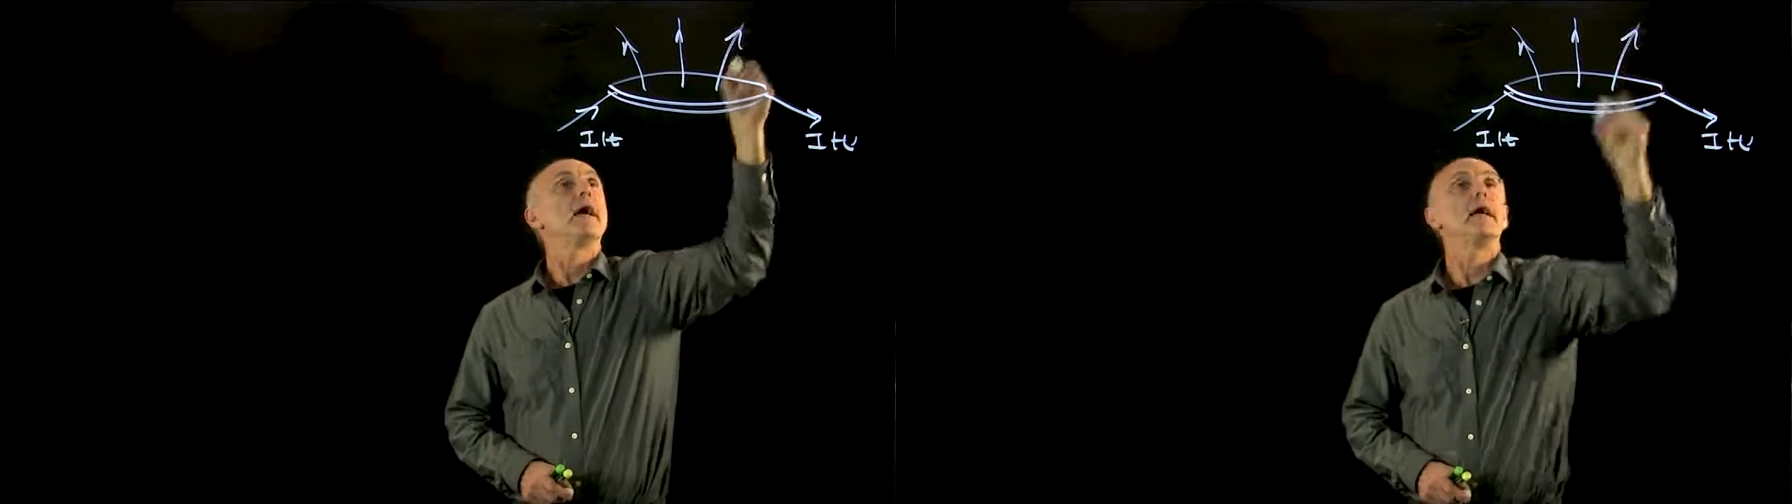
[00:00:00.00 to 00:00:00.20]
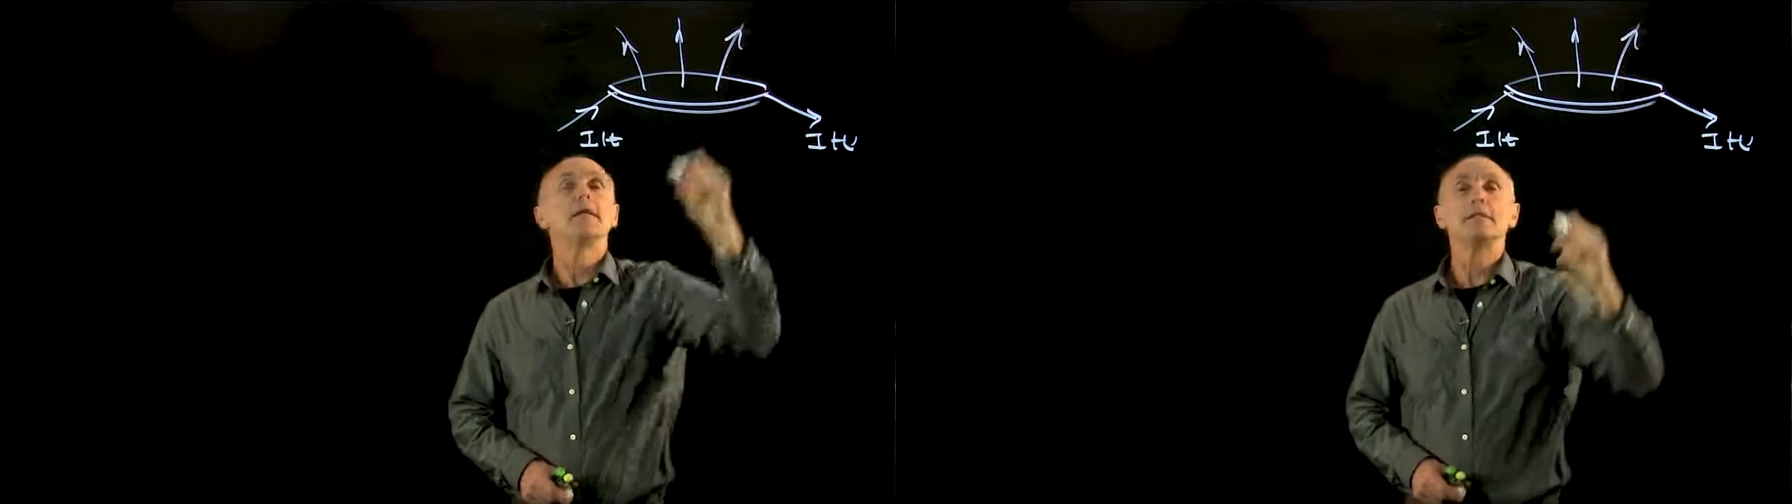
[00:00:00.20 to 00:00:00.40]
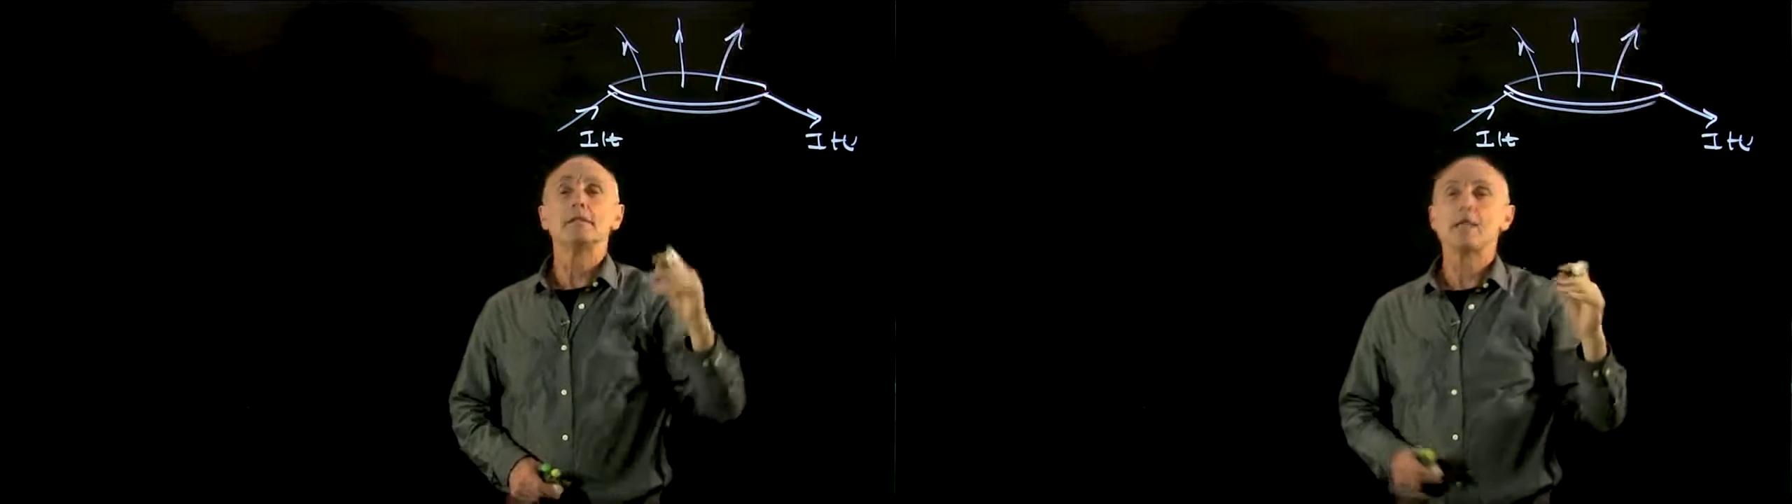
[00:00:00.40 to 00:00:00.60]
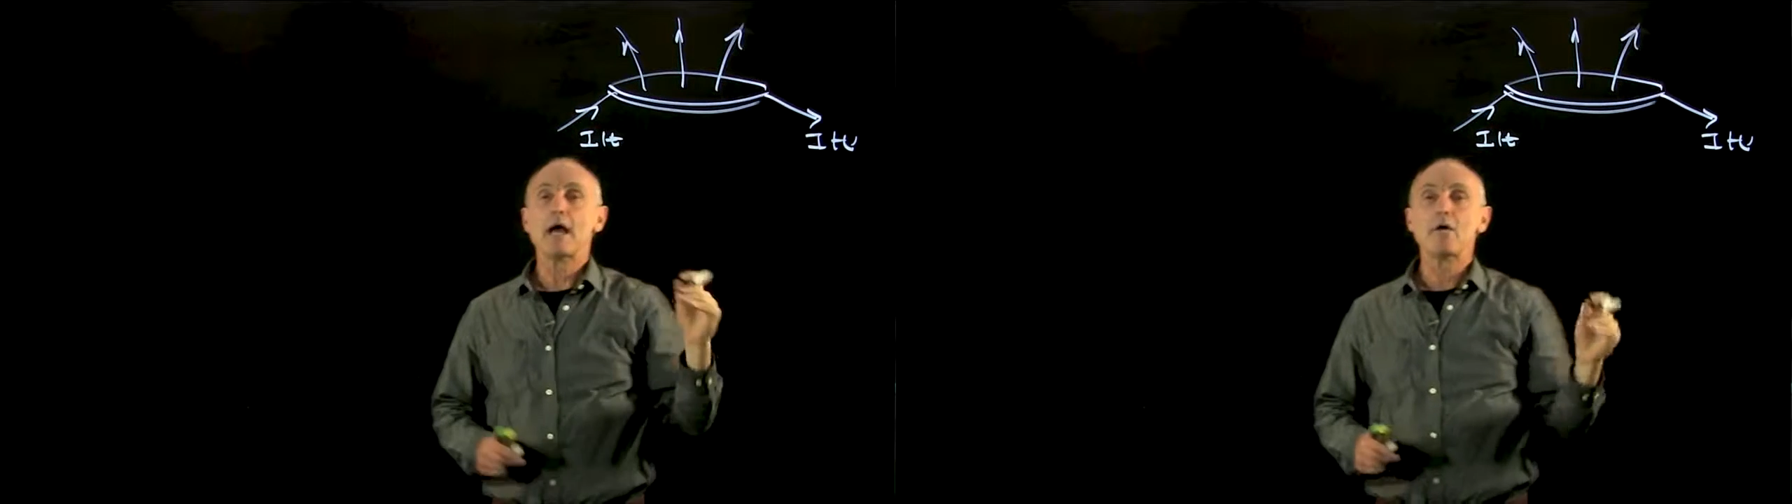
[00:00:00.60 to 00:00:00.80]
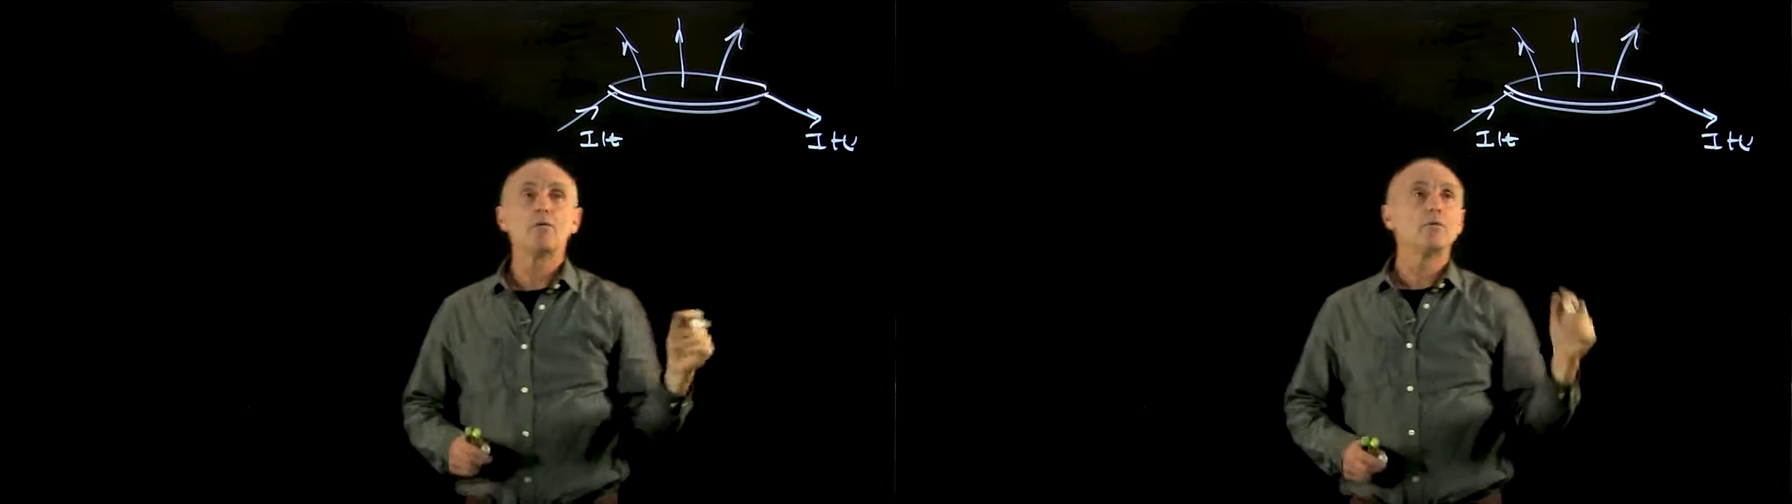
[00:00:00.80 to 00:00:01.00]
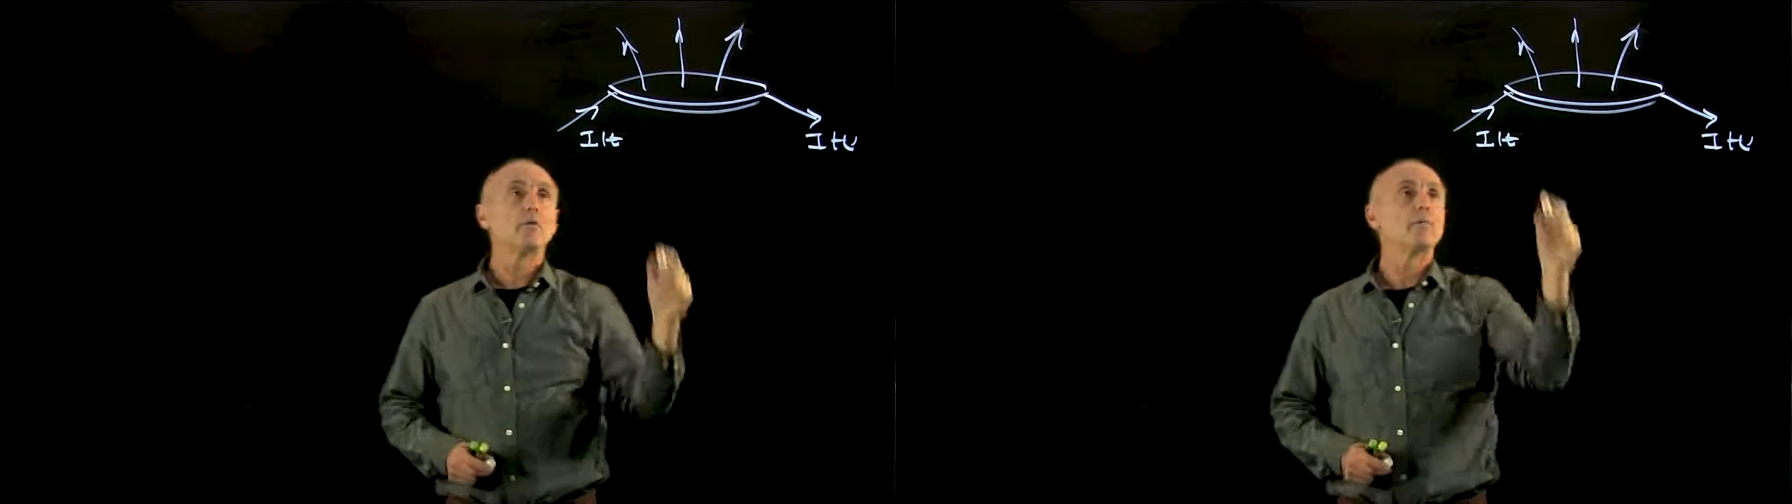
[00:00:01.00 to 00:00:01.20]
And now